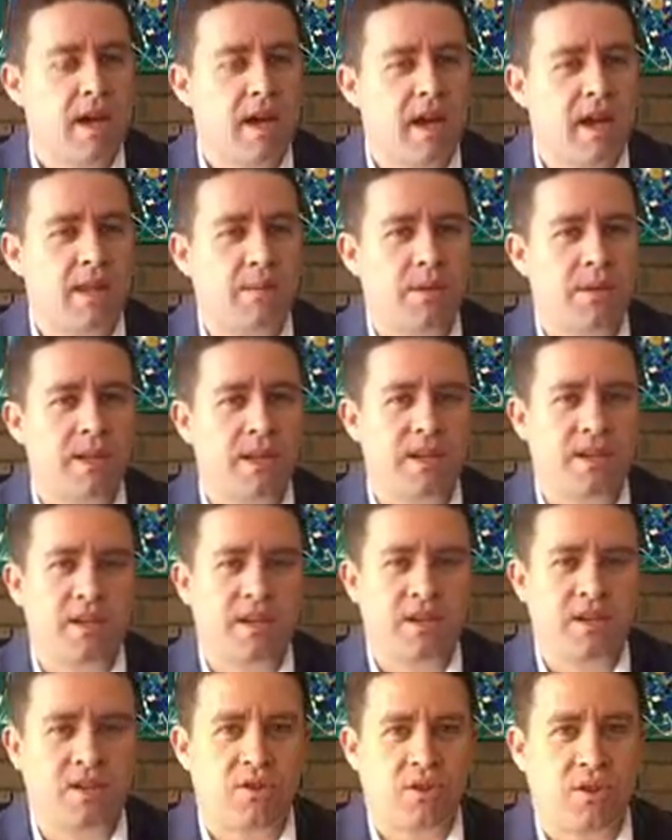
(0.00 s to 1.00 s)
And it means they can
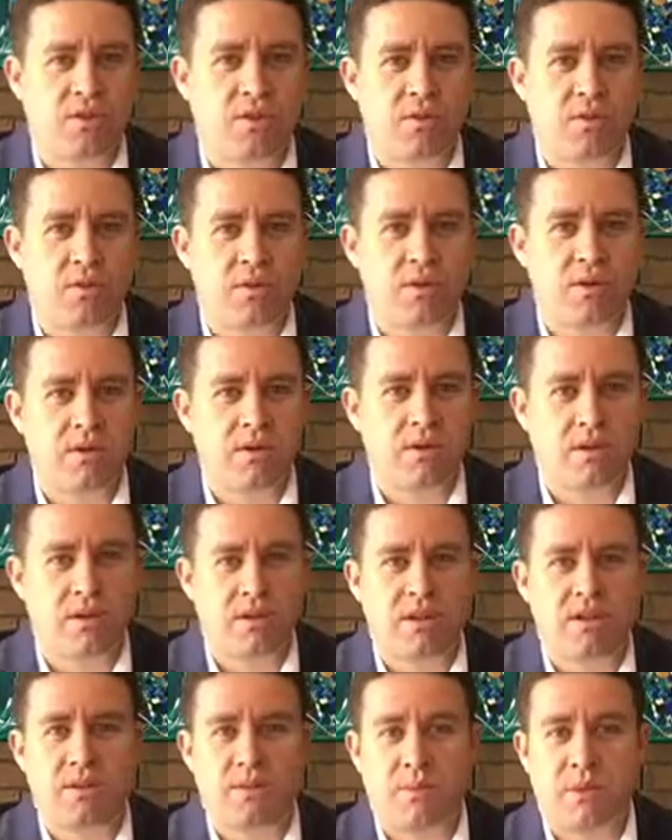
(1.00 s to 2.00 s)
control not
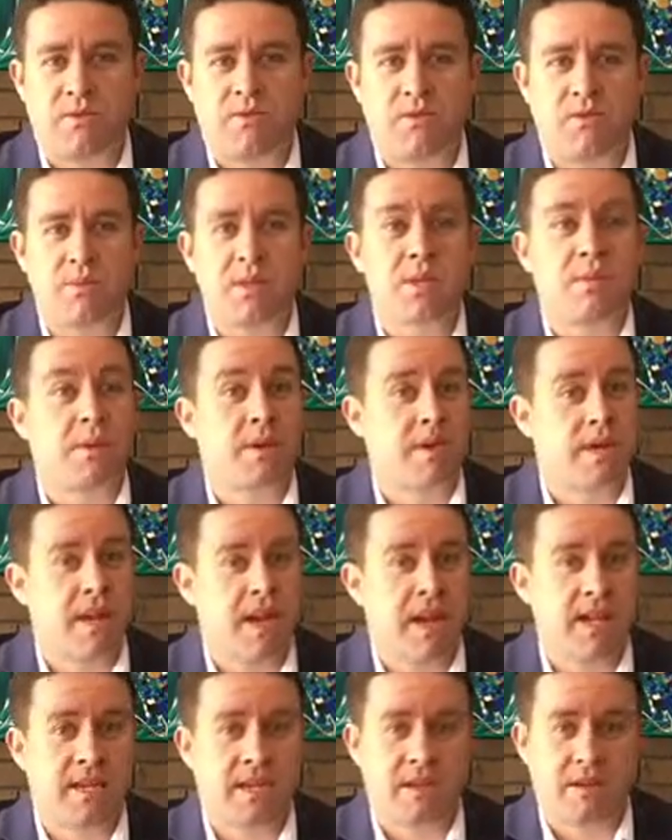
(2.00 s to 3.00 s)
only the performance, but the
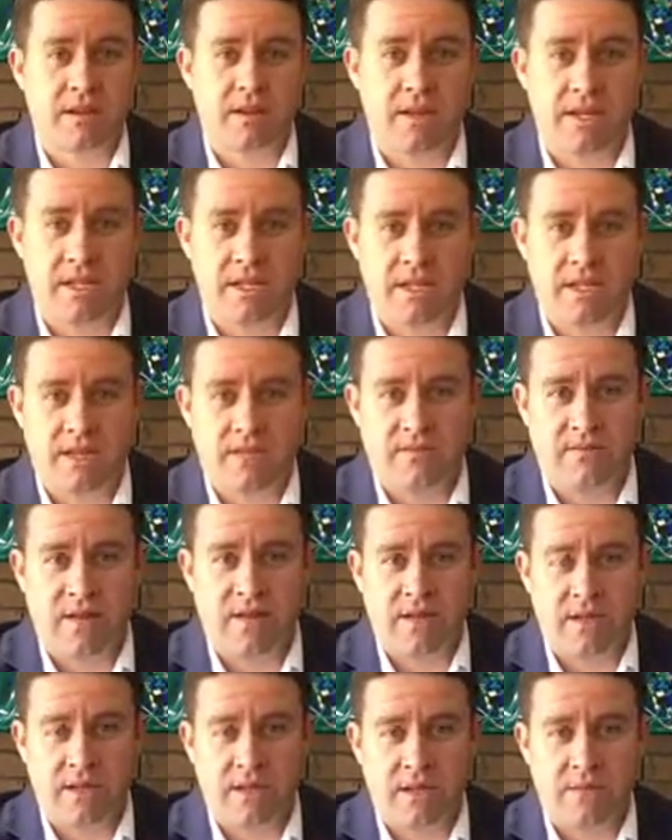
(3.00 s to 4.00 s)
asset class it's
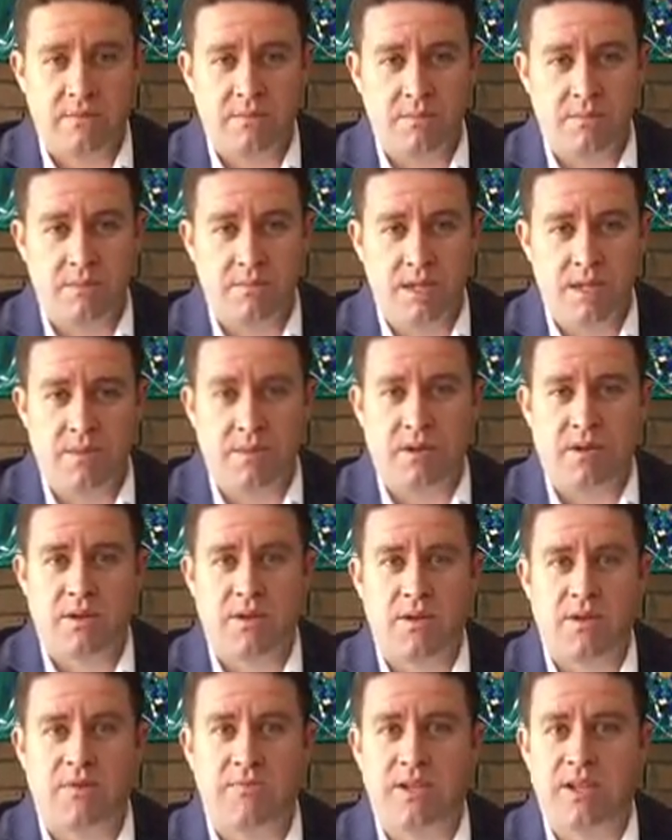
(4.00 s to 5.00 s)
invested in,
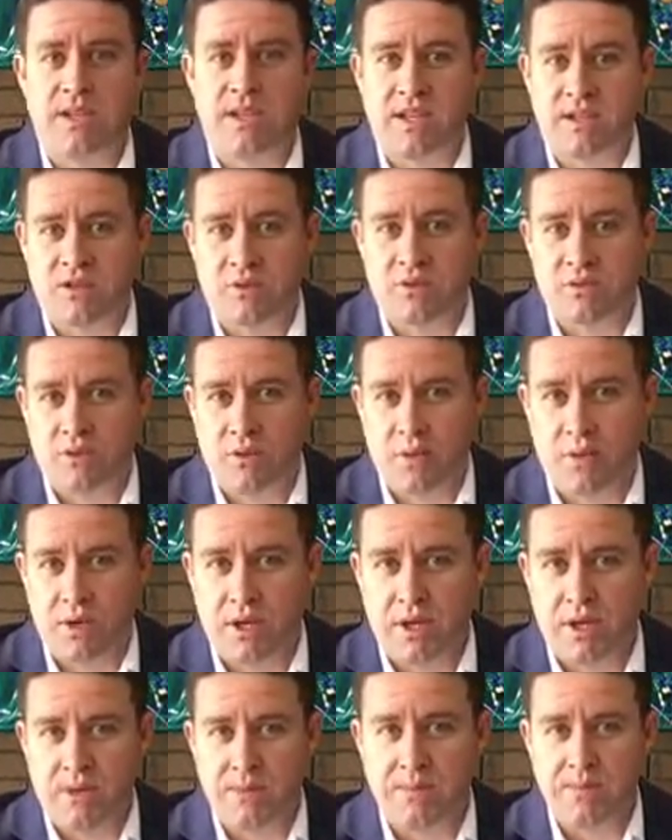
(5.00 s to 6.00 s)
typically residential
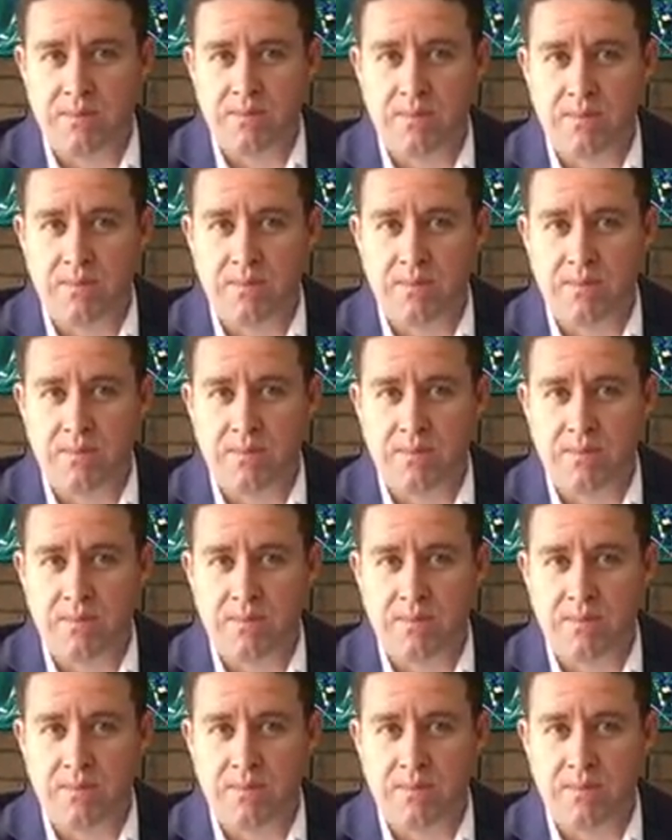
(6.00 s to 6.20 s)
property,